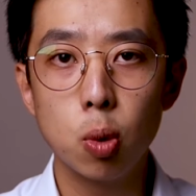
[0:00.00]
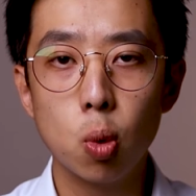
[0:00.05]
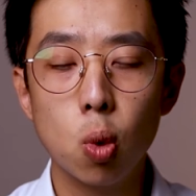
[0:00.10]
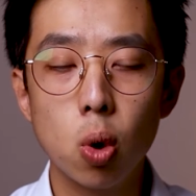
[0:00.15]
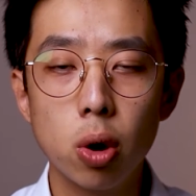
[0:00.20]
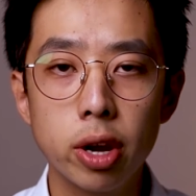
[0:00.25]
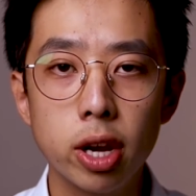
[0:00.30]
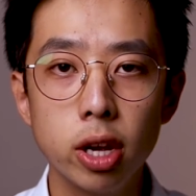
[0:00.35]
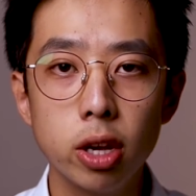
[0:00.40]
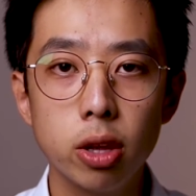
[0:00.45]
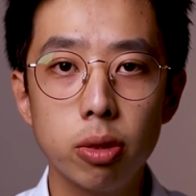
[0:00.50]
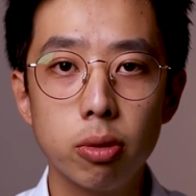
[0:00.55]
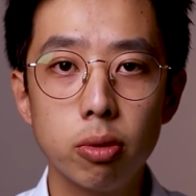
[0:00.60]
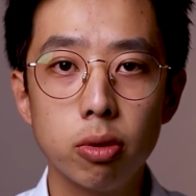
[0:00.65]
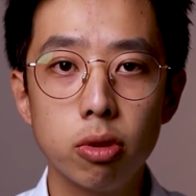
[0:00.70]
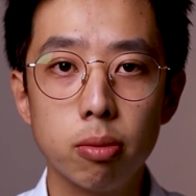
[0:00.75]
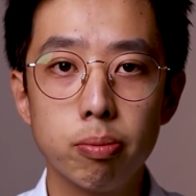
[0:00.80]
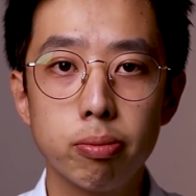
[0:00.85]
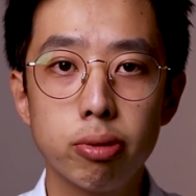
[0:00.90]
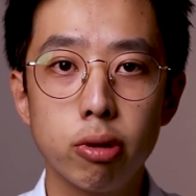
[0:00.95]
walking you through
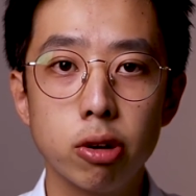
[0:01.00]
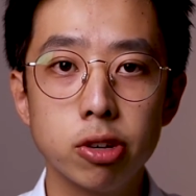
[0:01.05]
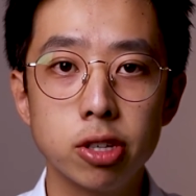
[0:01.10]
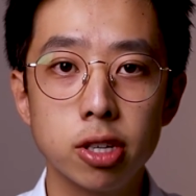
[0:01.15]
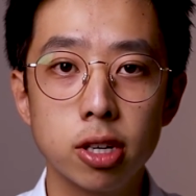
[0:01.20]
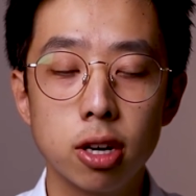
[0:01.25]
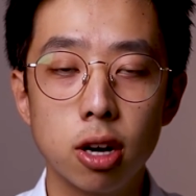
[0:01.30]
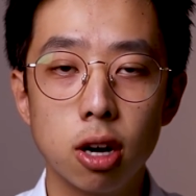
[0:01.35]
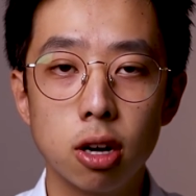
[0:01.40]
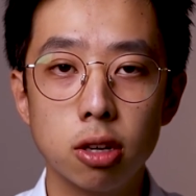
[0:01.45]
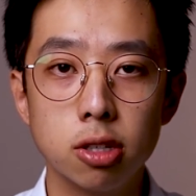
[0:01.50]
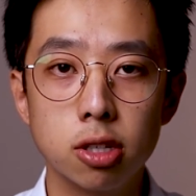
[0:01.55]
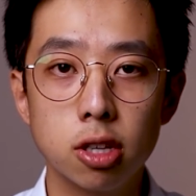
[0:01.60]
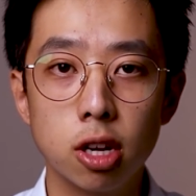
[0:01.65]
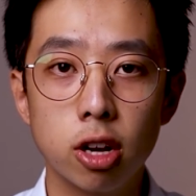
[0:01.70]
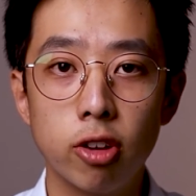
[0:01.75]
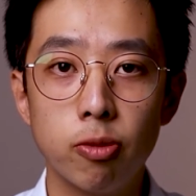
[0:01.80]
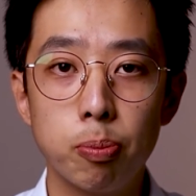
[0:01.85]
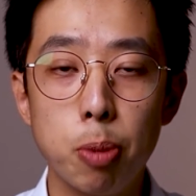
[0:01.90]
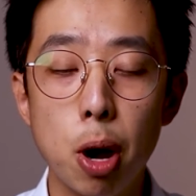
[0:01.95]
the pros and cons
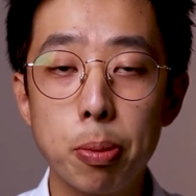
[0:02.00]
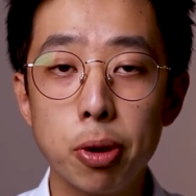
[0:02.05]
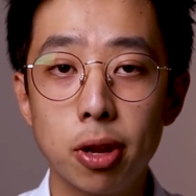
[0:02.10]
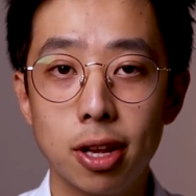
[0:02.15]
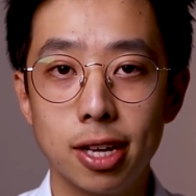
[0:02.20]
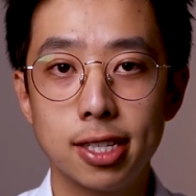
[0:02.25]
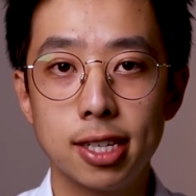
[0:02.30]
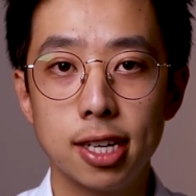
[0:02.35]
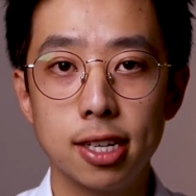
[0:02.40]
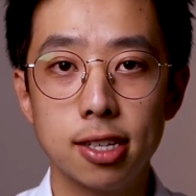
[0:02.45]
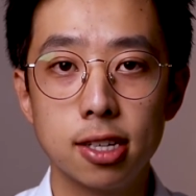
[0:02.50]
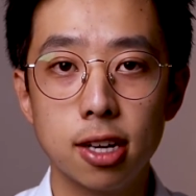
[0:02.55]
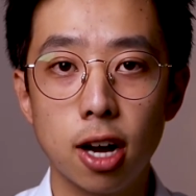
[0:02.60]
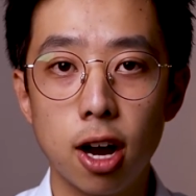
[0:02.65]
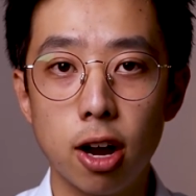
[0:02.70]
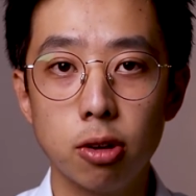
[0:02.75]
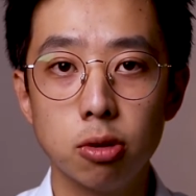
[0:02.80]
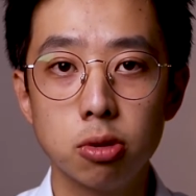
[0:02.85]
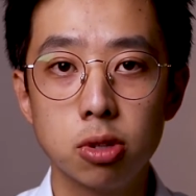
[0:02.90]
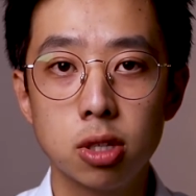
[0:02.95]
of popular essay
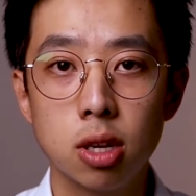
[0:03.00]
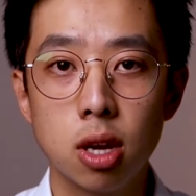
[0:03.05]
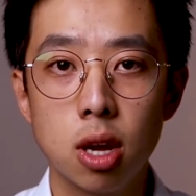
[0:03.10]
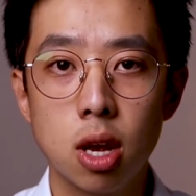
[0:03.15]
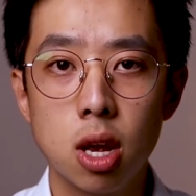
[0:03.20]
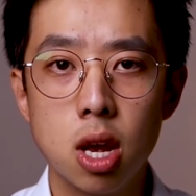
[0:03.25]
styles